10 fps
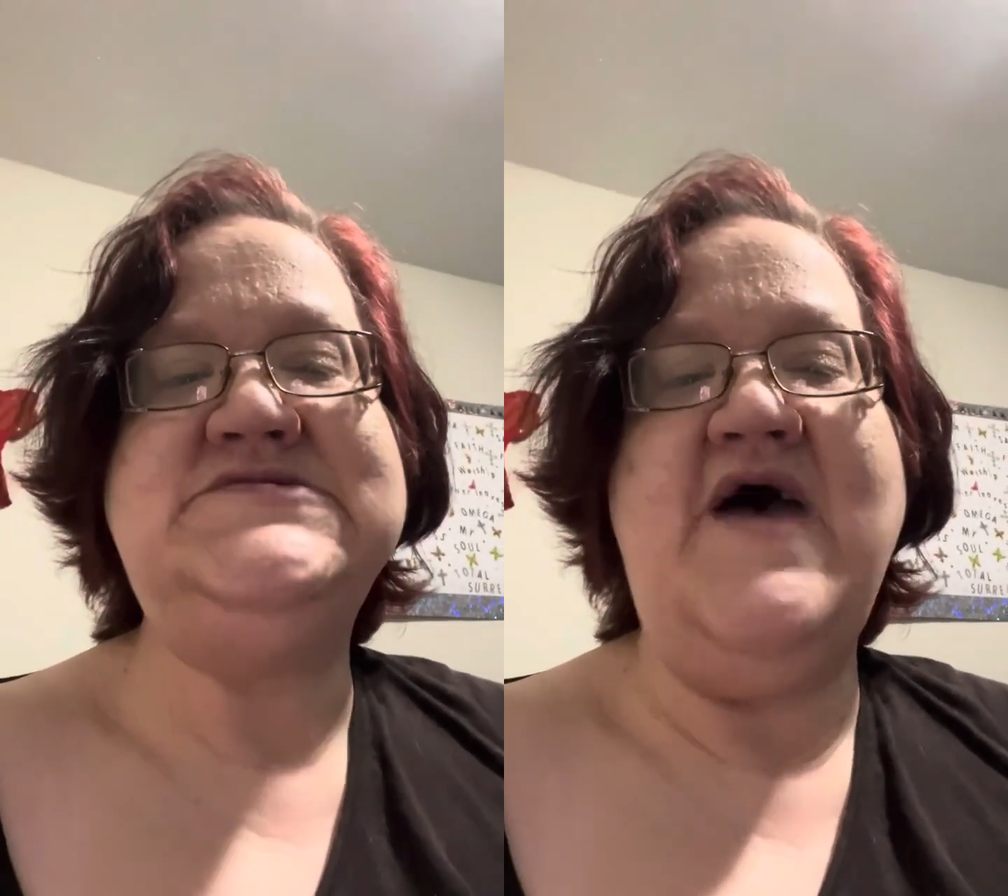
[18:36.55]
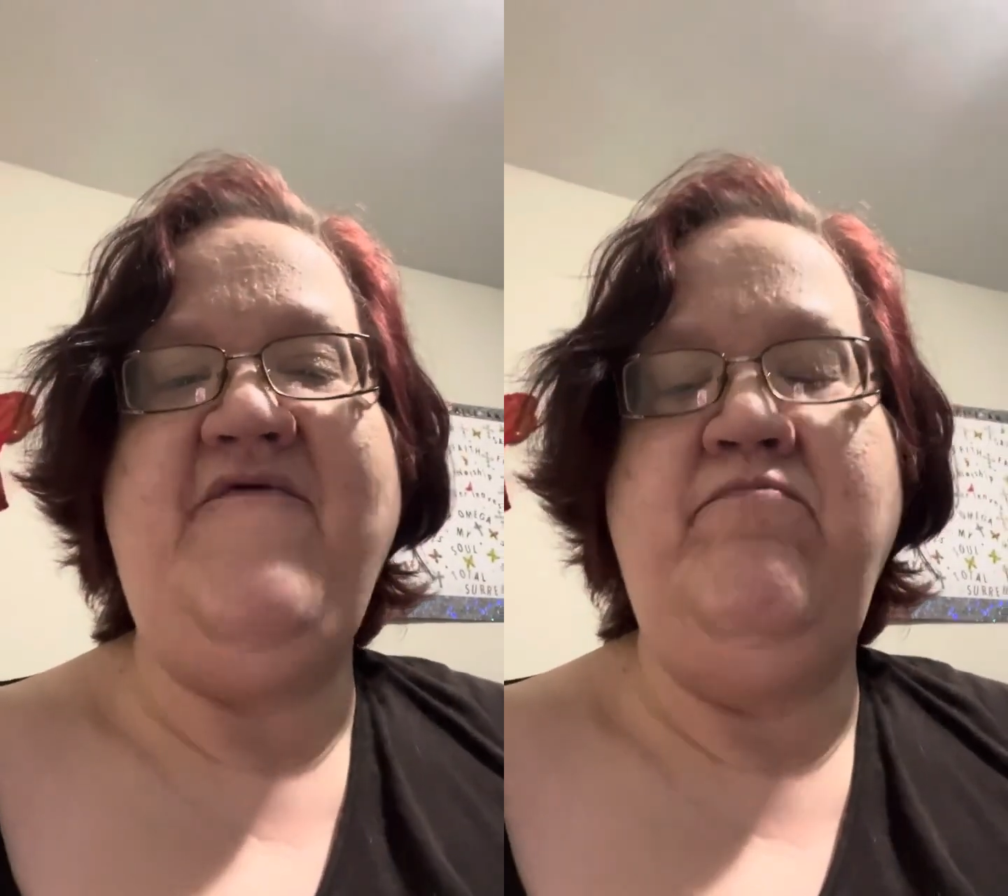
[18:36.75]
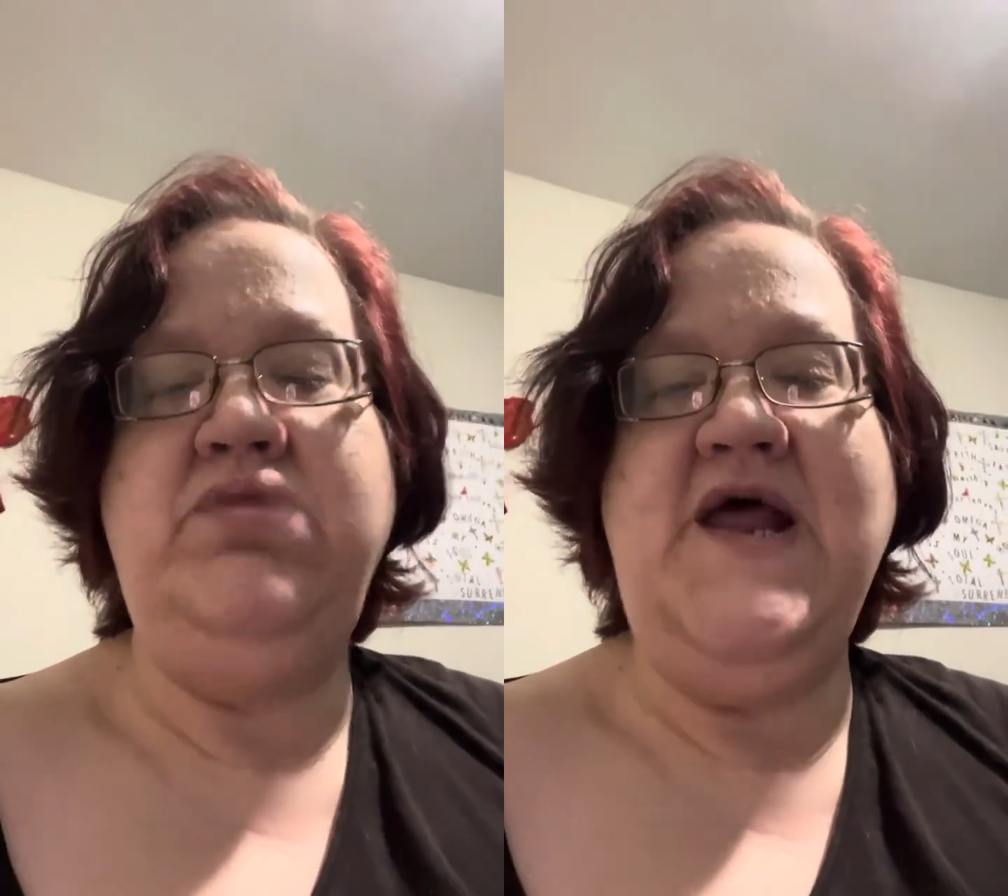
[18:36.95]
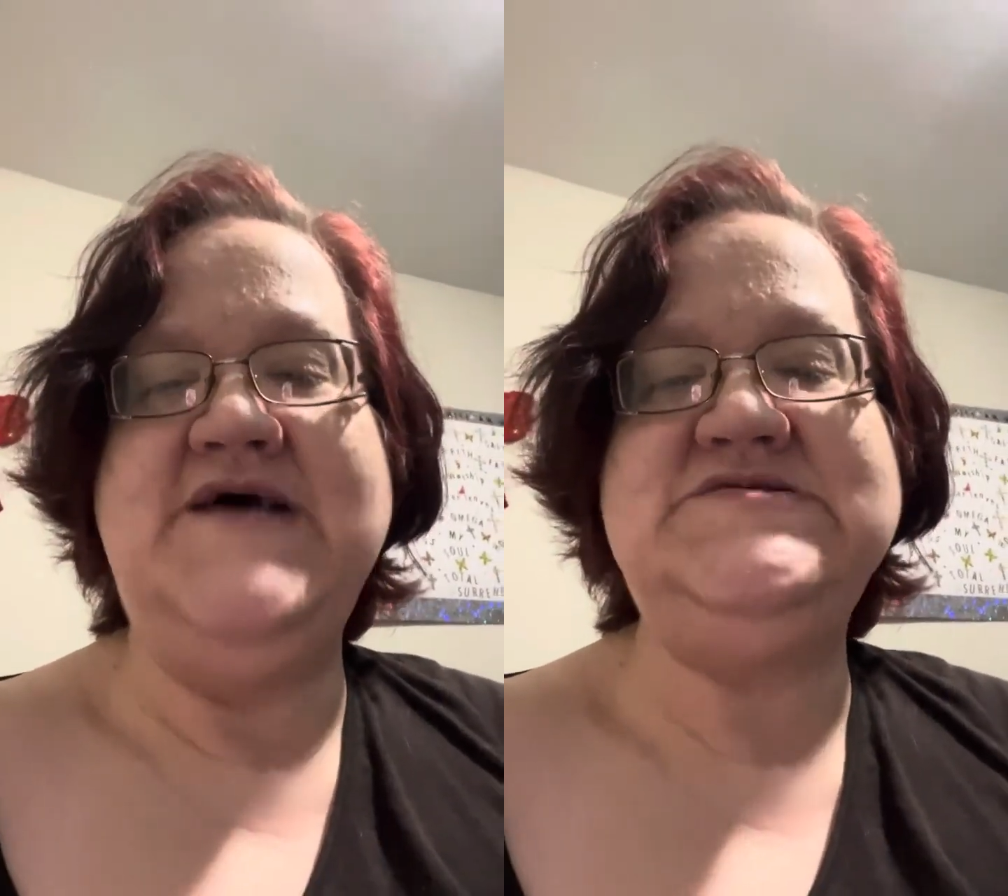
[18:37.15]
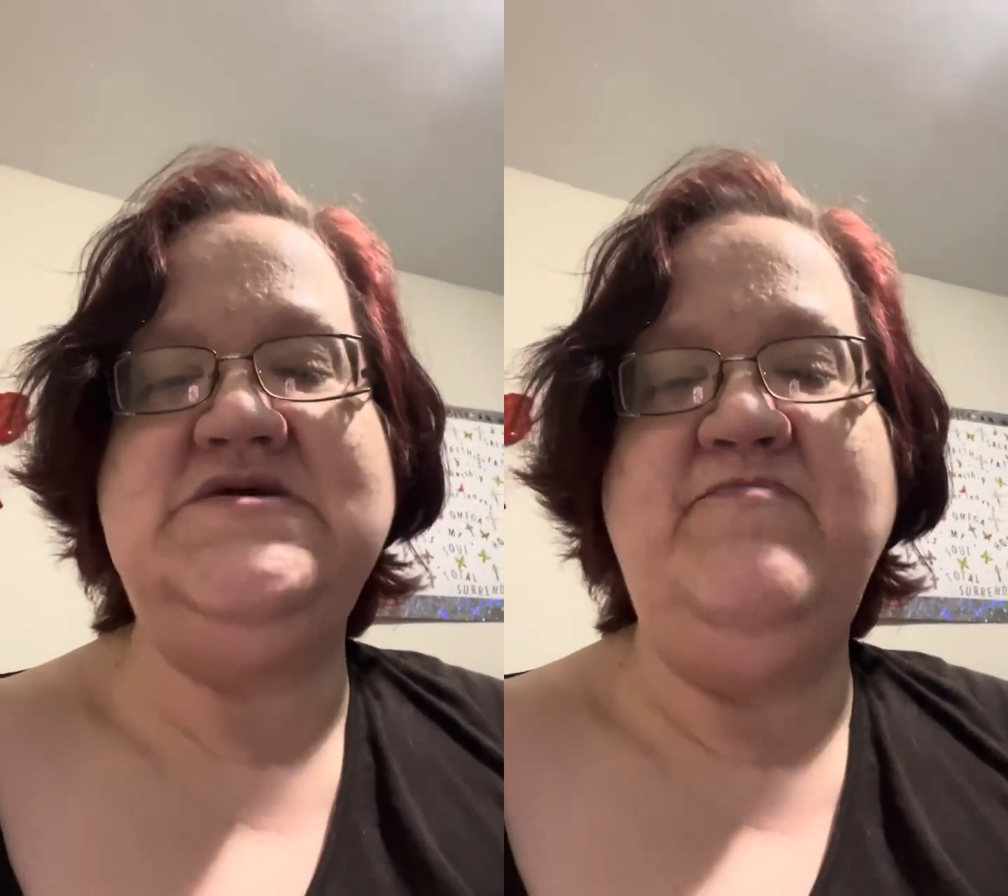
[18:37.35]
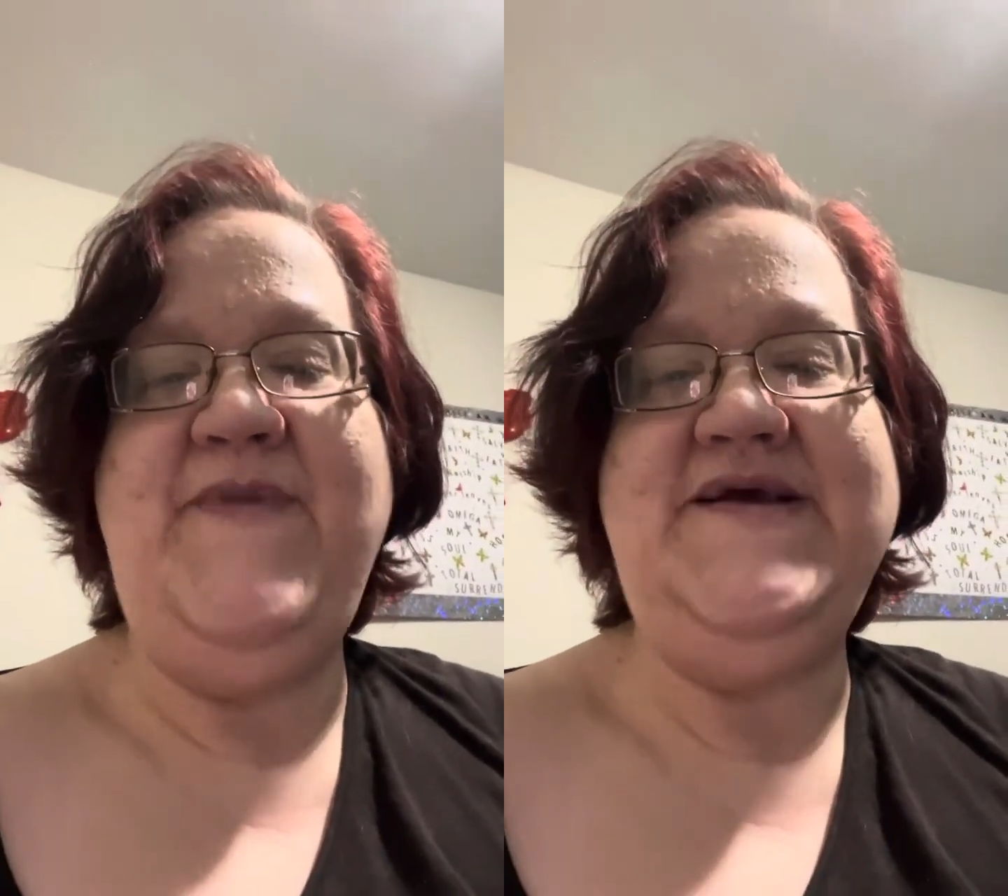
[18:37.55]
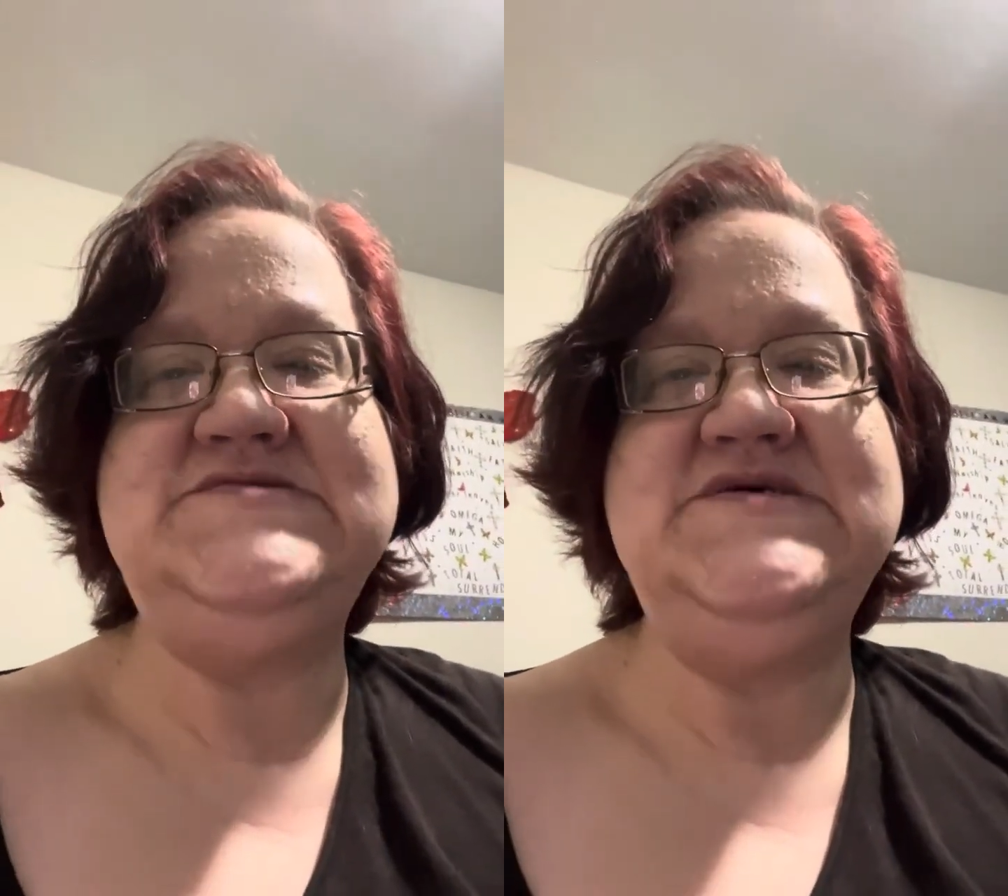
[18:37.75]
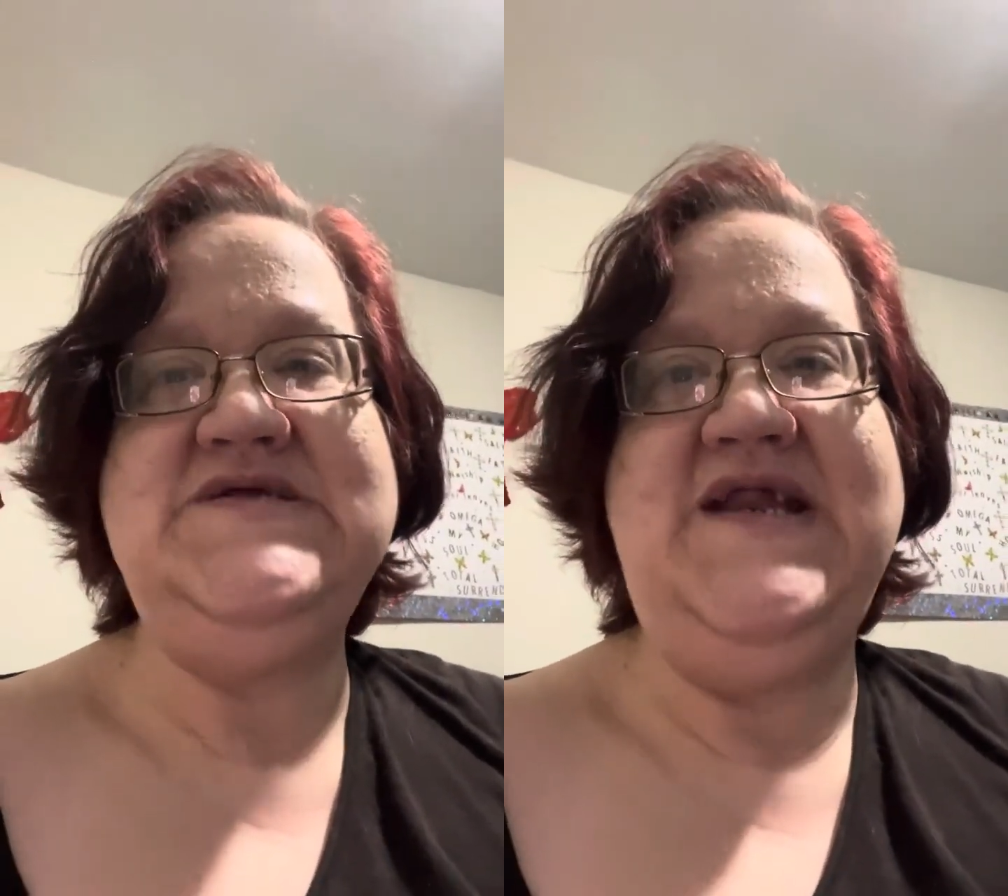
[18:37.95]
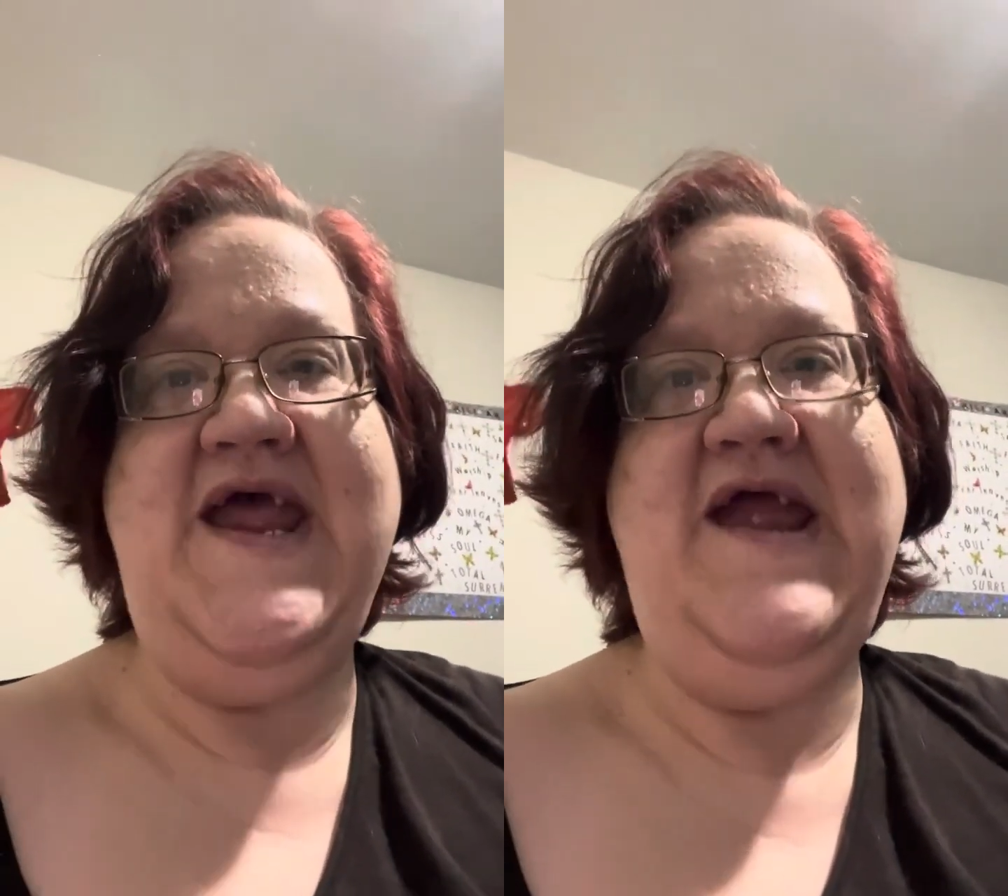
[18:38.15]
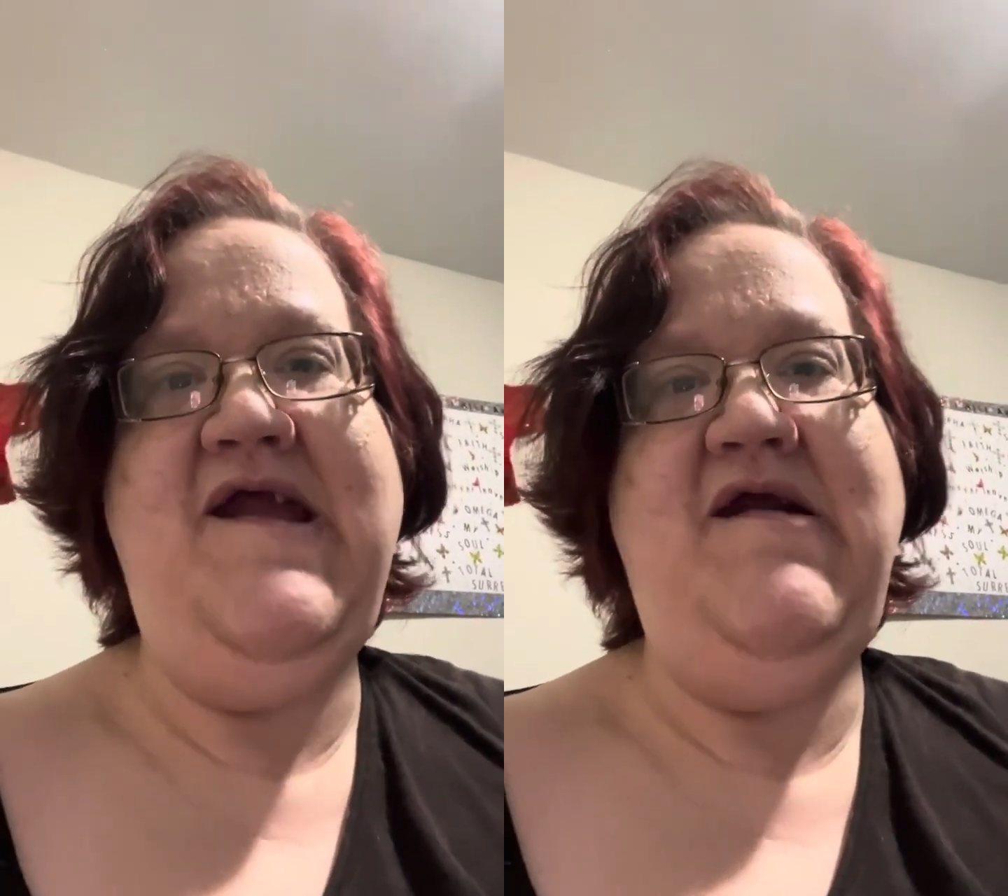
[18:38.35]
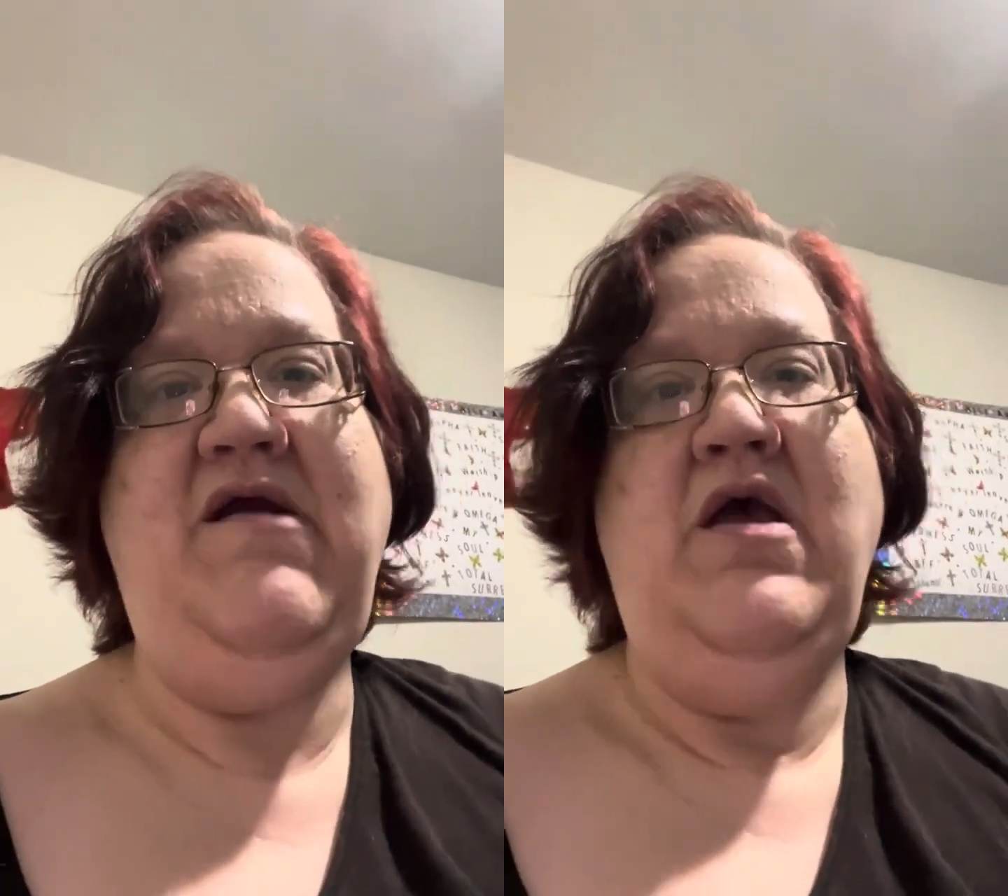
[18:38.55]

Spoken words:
have a blessed and amazing day.